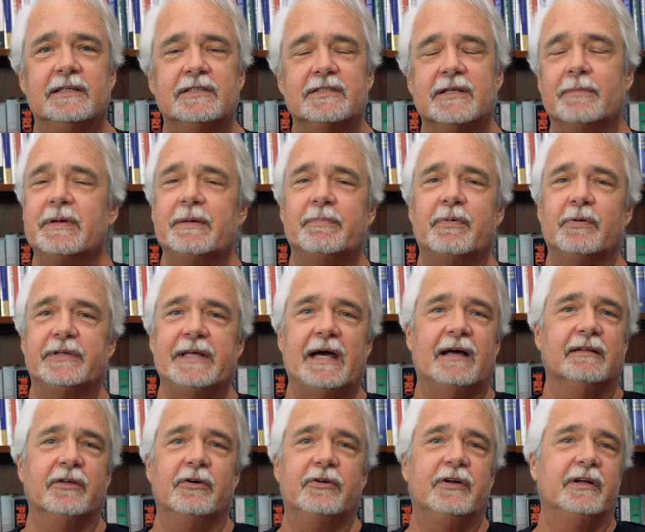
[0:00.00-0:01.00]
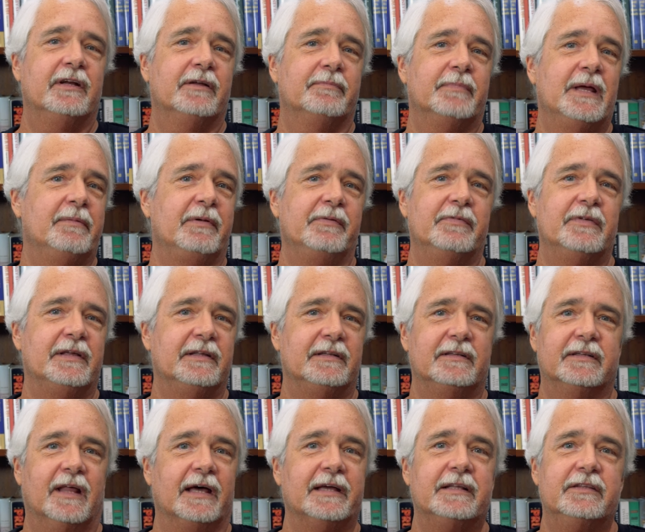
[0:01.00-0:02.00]
Some people downloaded it, maybe they
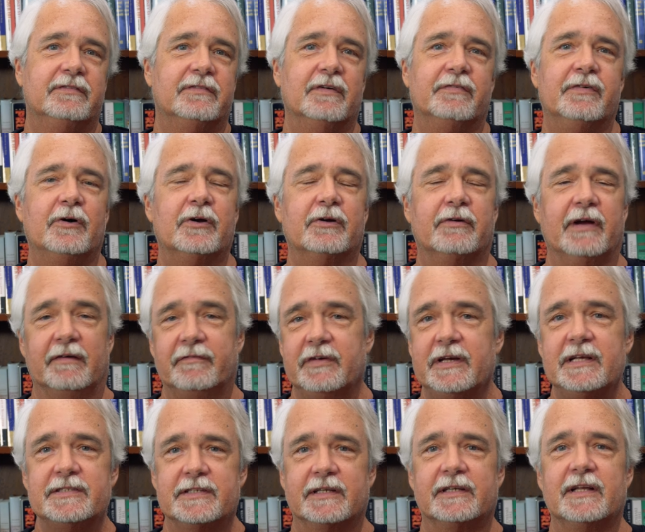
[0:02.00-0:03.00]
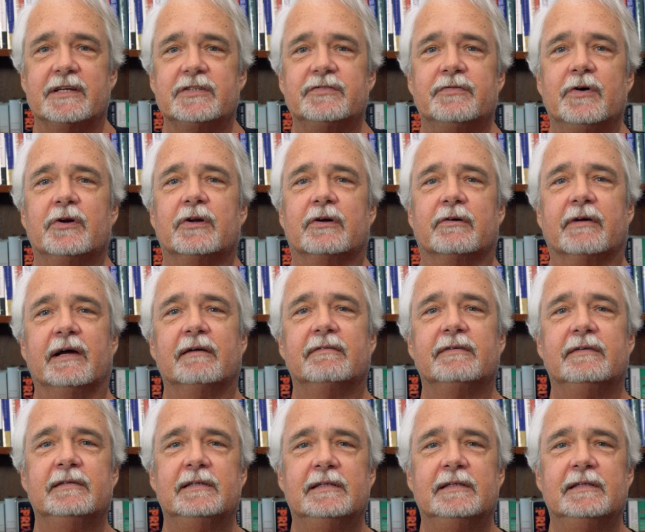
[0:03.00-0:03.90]
liked the photograph. It is a nice photograph.